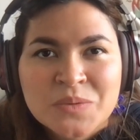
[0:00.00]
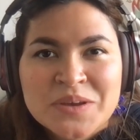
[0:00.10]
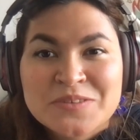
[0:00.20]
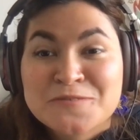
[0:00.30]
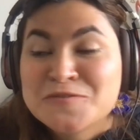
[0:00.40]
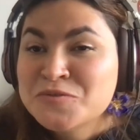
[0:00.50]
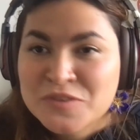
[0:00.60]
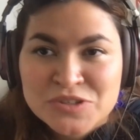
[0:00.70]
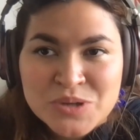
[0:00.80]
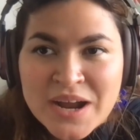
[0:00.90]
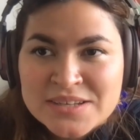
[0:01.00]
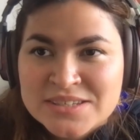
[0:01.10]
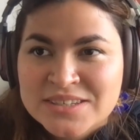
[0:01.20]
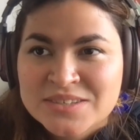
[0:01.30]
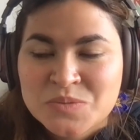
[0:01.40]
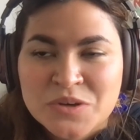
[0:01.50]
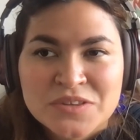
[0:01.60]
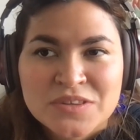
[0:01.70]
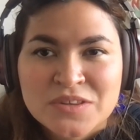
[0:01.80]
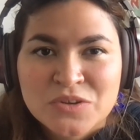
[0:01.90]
way that you've interacted with